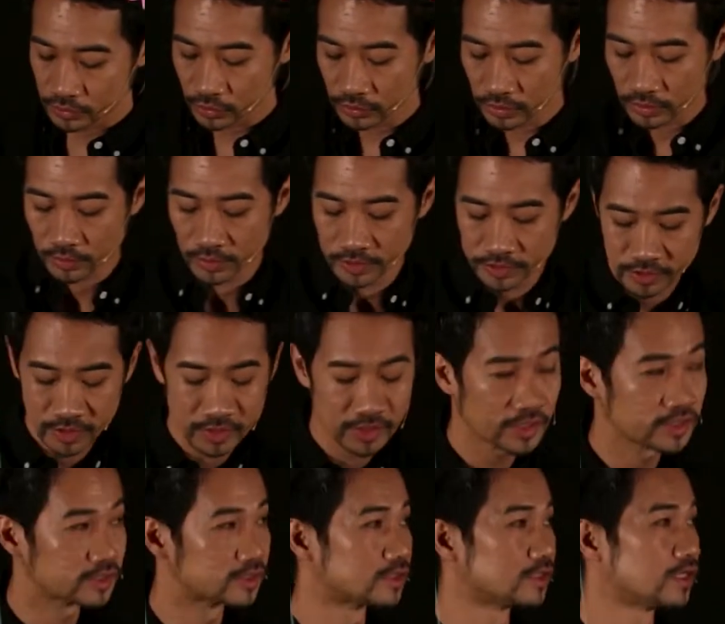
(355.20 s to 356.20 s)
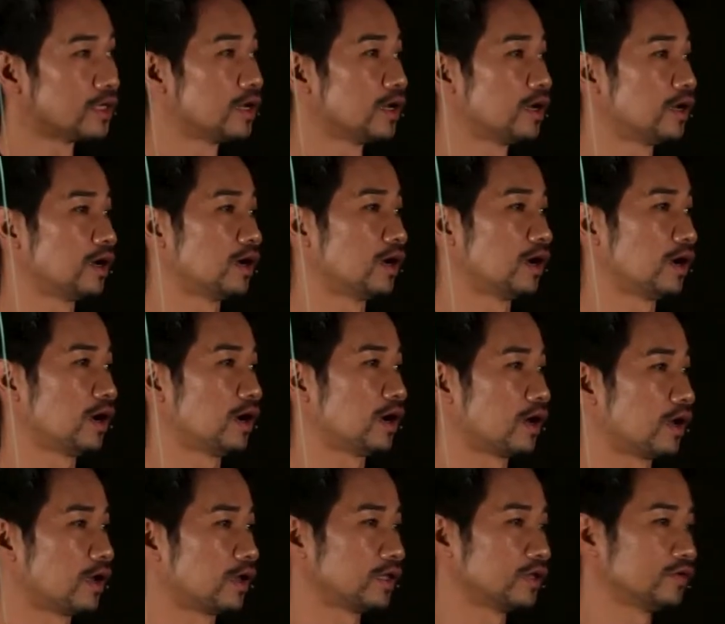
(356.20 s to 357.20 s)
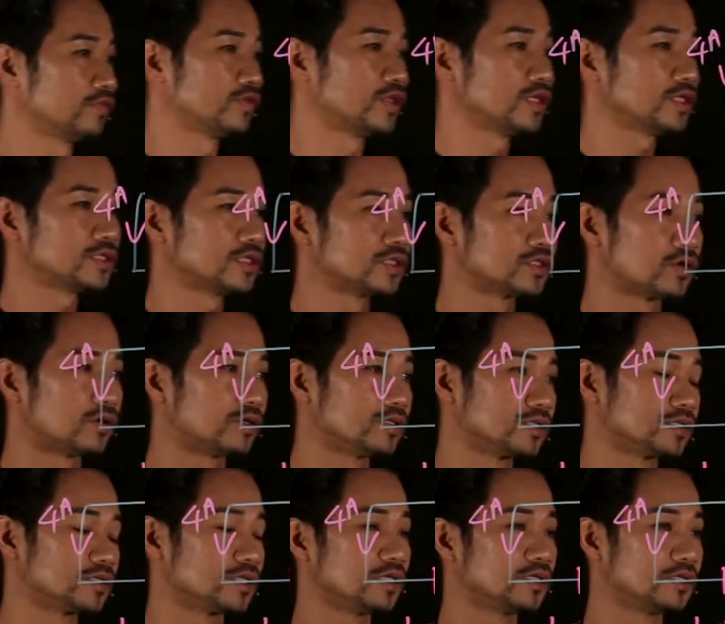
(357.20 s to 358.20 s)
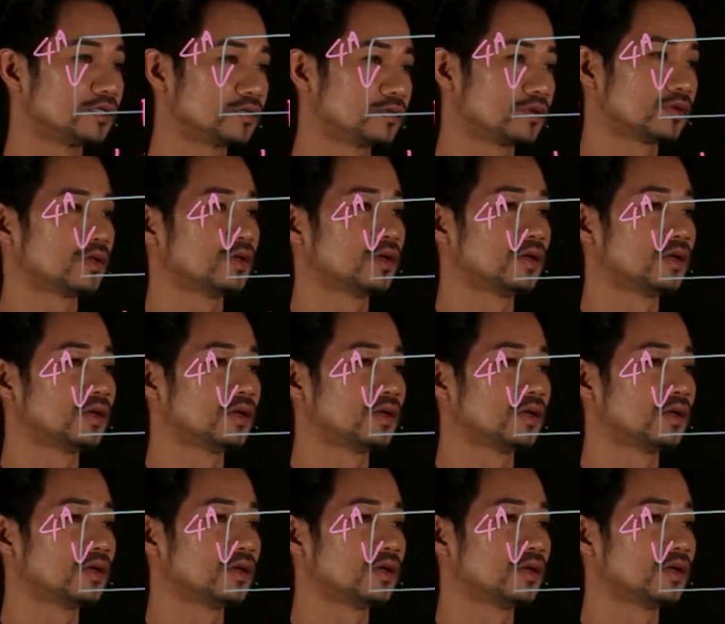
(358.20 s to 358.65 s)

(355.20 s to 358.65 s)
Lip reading: So the question is, if this is constant,